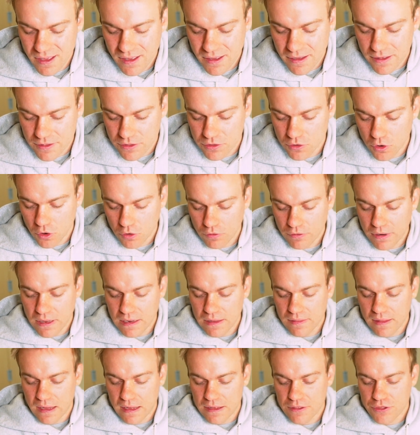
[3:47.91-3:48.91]
It's not really
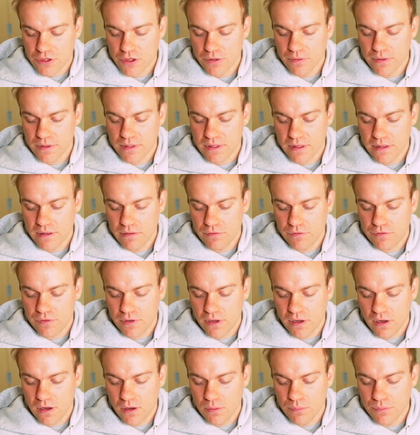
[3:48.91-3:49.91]
that intuitive.
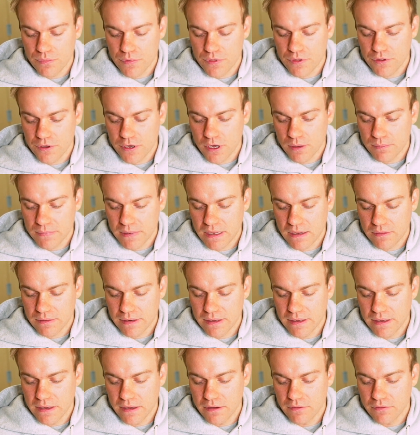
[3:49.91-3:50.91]
So you come down
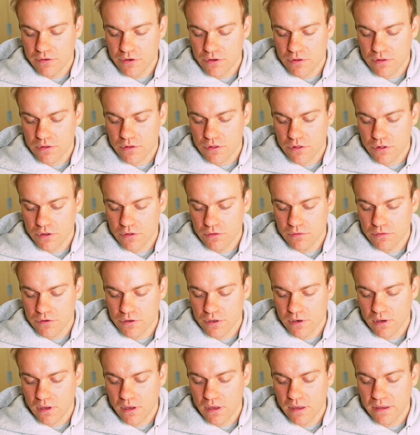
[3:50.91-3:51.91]
here in June,
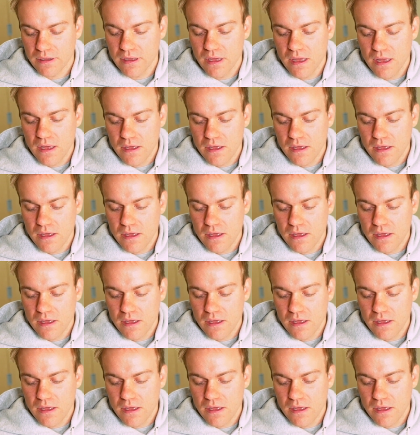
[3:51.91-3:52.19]
July,